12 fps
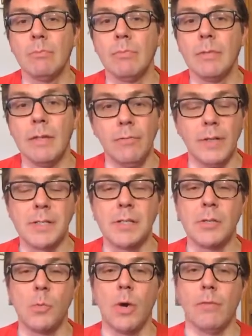it fits
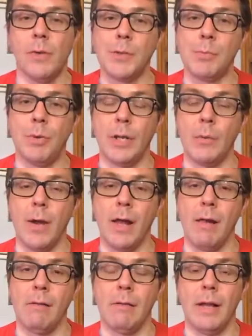into workflows pretty
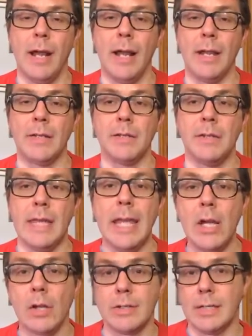well, and the
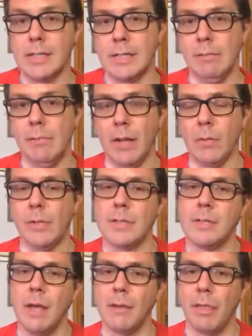ecosystem, in other words,
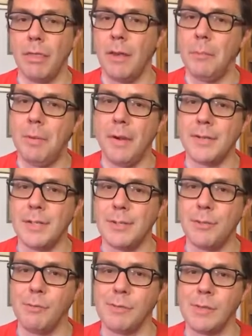the other third-party
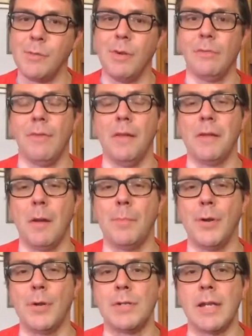tools that work with Final Cut
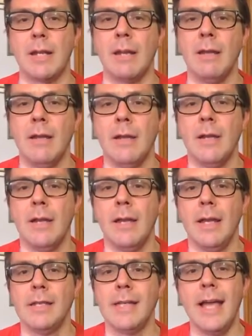Pro 10,
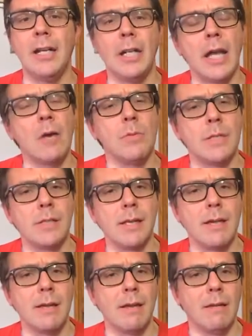is actually, I would
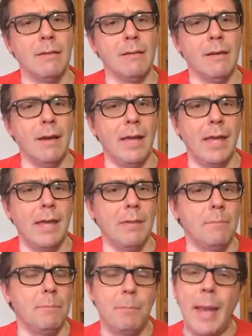say, the
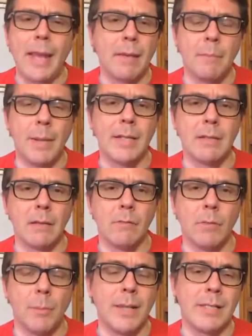
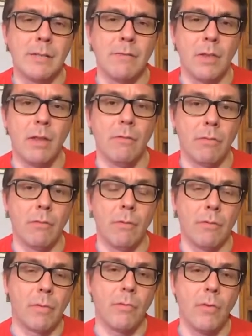best of the
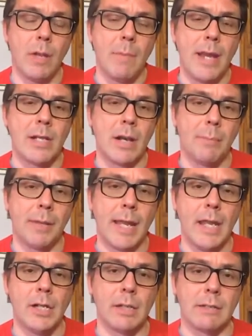three major
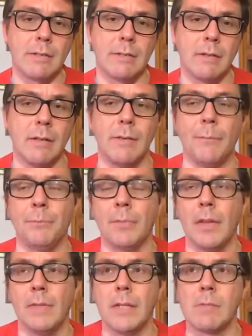applications.
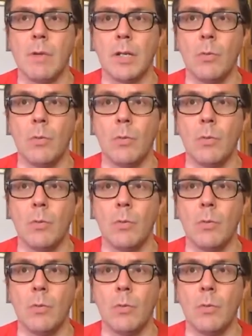There's much